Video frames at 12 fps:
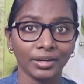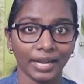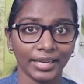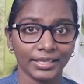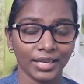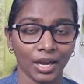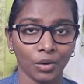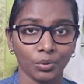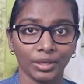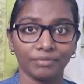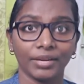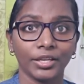you are right
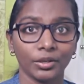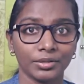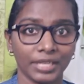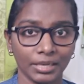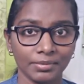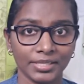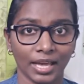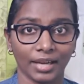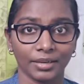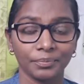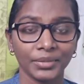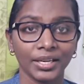now and where your dreams
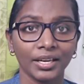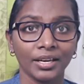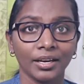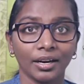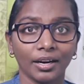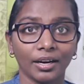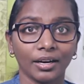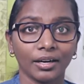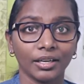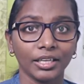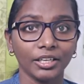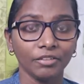are.
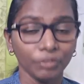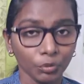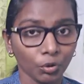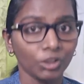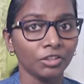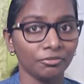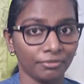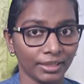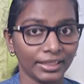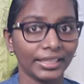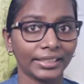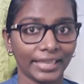If you want to
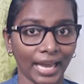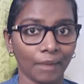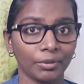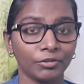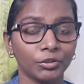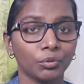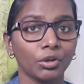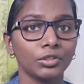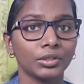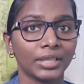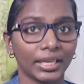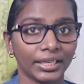fill the gap, if you
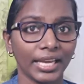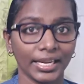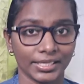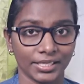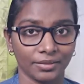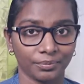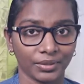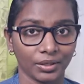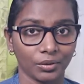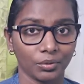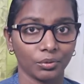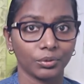want to connect
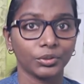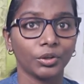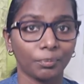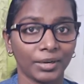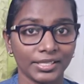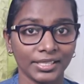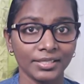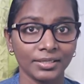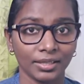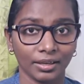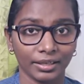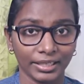your
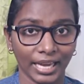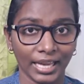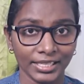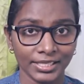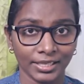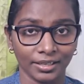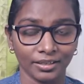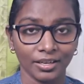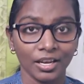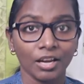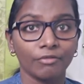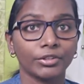present reality
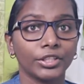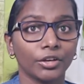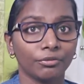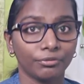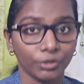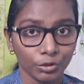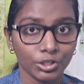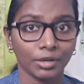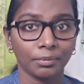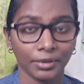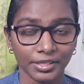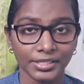with your
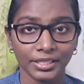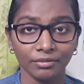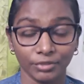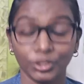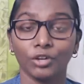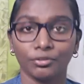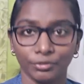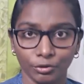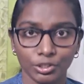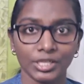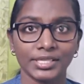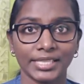future person, with your
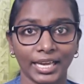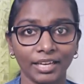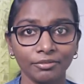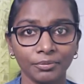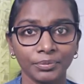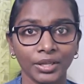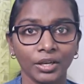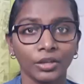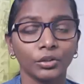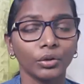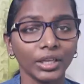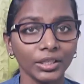future self,
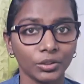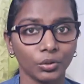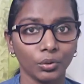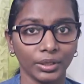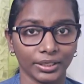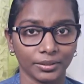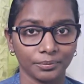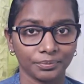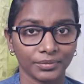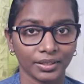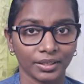you can do it